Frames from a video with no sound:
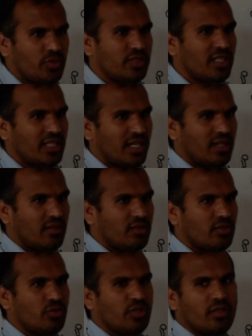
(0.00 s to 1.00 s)
using
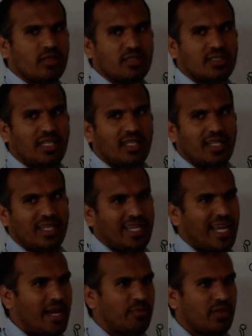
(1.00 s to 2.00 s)
that to seal the
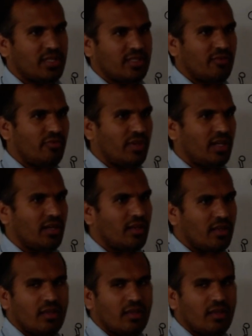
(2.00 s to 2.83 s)
cap or somewhere